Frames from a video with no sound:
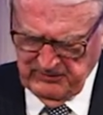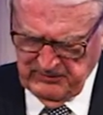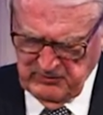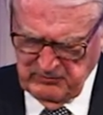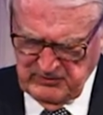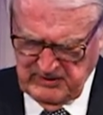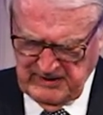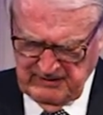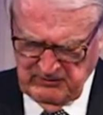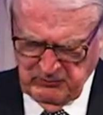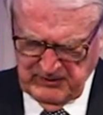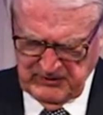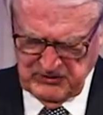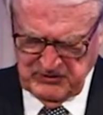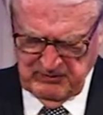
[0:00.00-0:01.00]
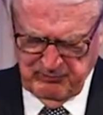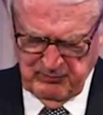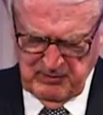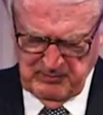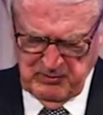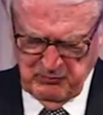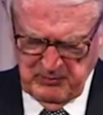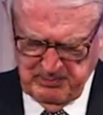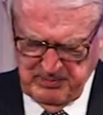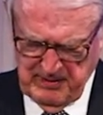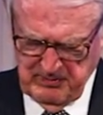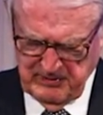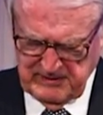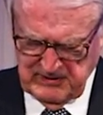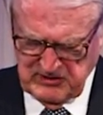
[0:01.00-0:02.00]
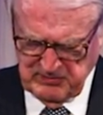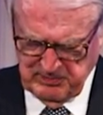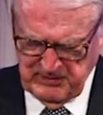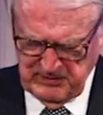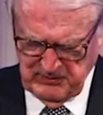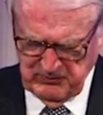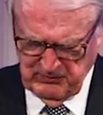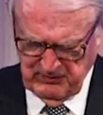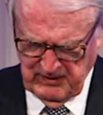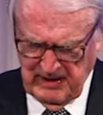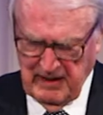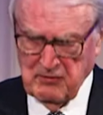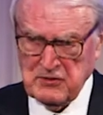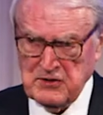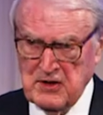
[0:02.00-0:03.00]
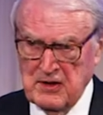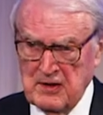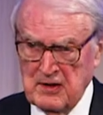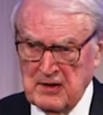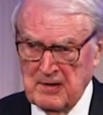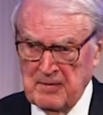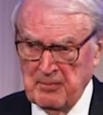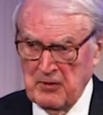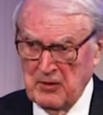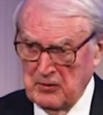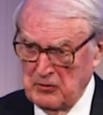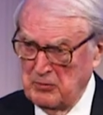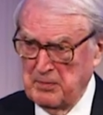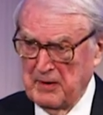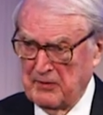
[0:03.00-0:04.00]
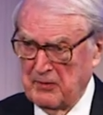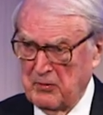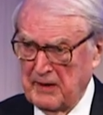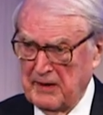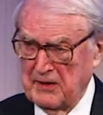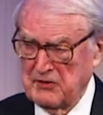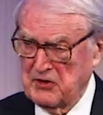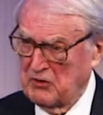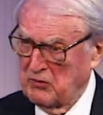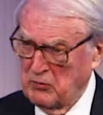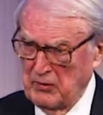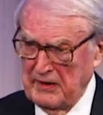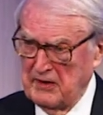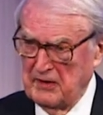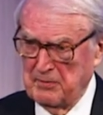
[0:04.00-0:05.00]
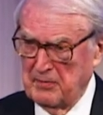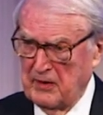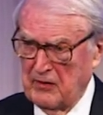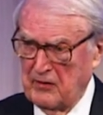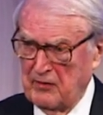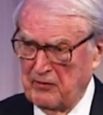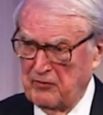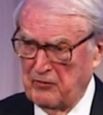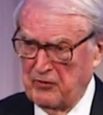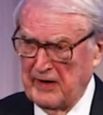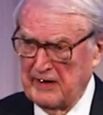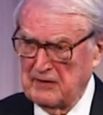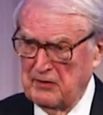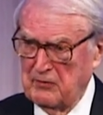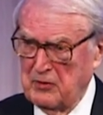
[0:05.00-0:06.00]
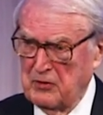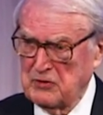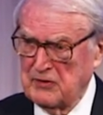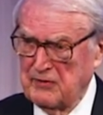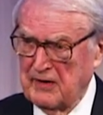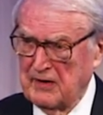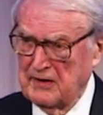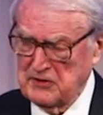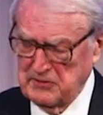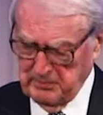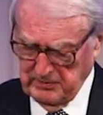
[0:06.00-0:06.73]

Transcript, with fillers: Newt Gingrich, the former Republican Speaker of the House, who, by the way, is a great admirer of Franklin Roosevelt as a